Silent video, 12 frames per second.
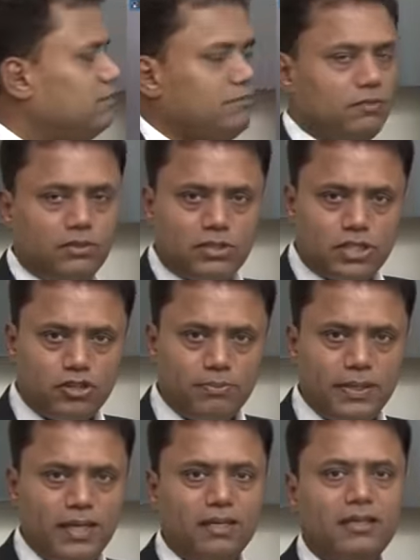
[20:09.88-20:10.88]
It should
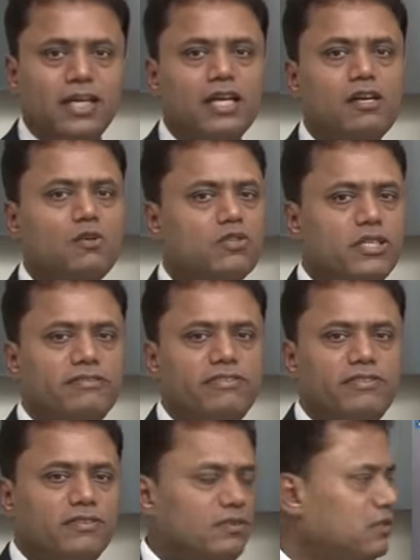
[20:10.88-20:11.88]
be inclusive.
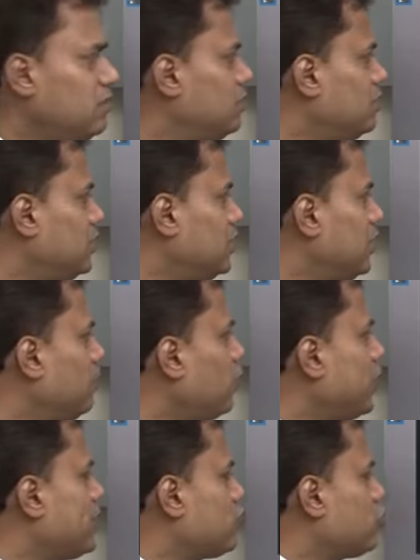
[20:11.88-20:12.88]
The
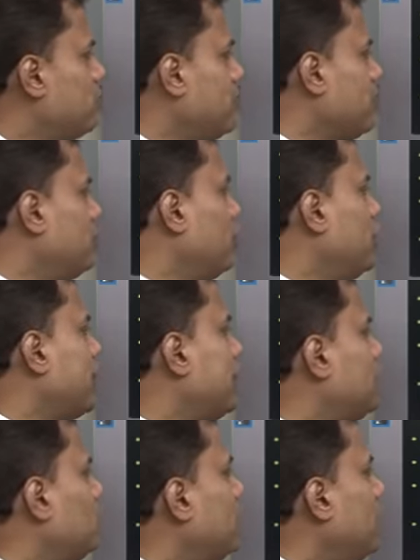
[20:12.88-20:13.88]
employees should be
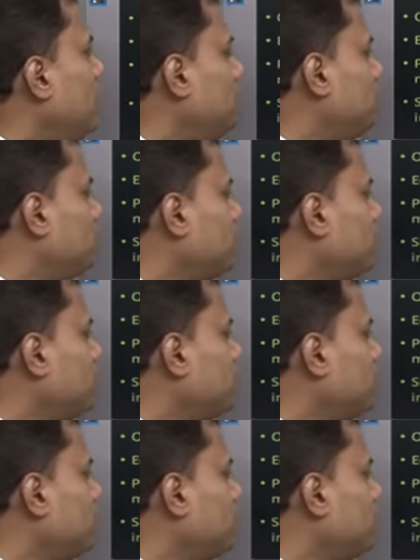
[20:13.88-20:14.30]
communicated well.